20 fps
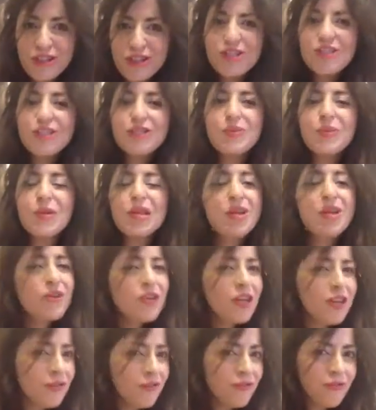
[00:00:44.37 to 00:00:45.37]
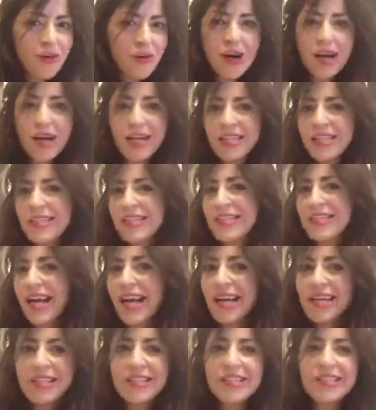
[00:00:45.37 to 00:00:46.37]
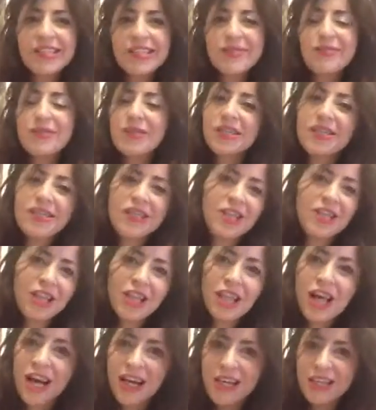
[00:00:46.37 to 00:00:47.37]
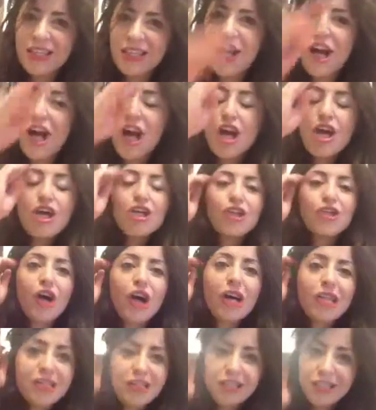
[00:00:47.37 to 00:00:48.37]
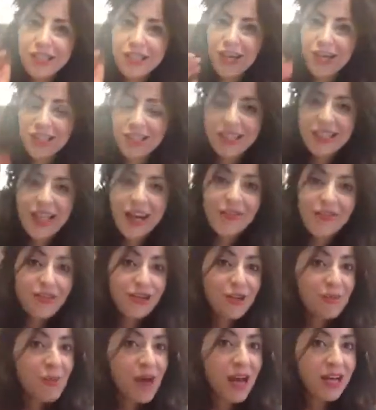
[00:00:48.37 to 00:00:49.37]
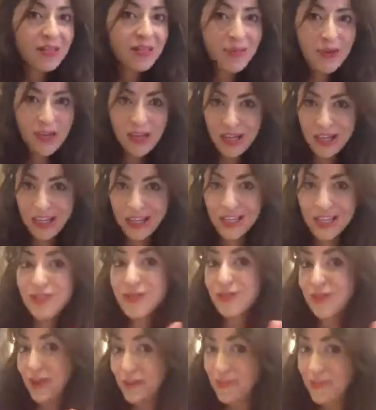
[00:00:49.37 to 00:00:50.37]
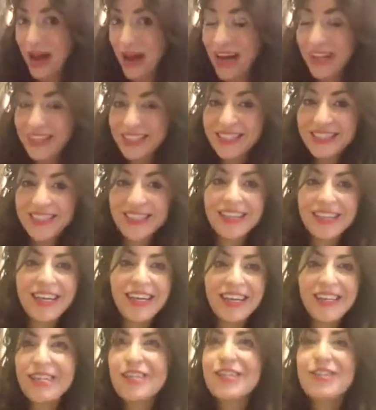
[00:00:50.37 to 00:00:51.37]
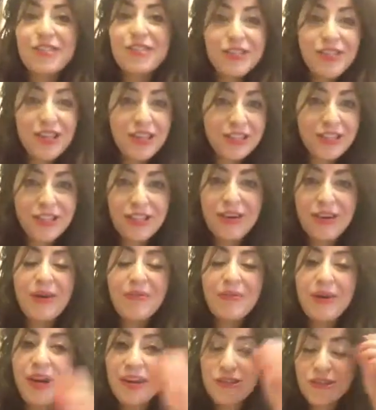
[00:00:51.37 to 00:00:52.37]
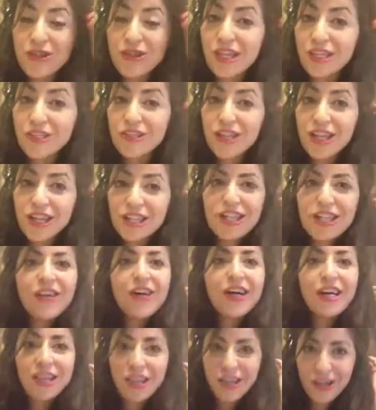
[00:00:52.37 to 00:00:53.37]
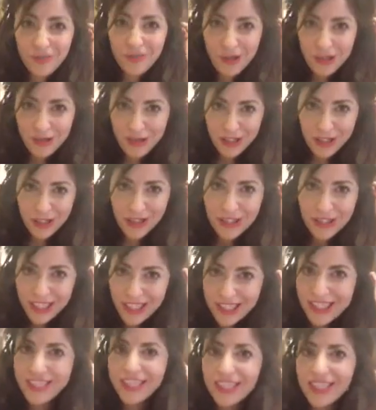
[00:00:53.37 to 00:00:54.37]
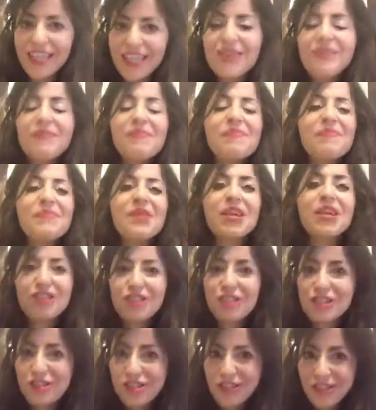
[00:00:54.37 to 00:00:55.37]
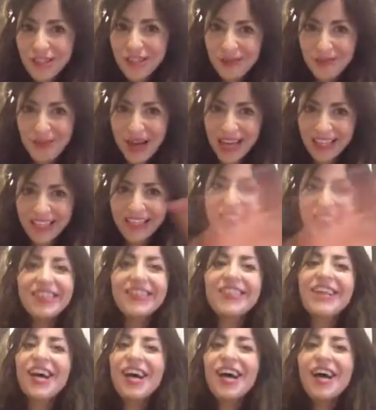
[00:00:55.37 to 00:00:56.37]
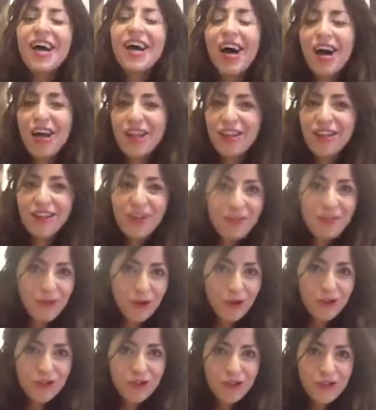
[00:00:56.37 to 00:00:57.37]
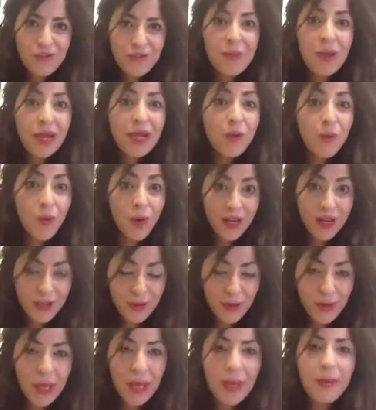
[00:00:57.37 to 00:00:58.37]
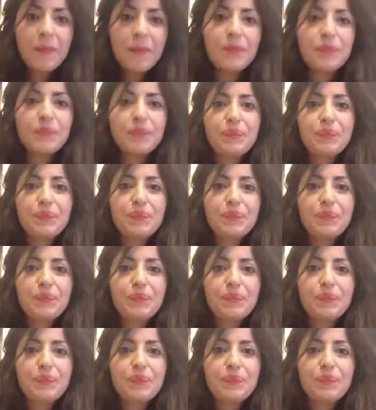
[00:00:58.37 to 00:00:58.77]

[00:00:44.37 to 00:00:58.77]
do. But I couldn't find exactly something that I like. So I decided after I passed my NCLEX, which I passed it like 2 days ago. I took it 2 days ago and I got my results yesterday. So I totally passed it. I thought I'm going to make one, okay?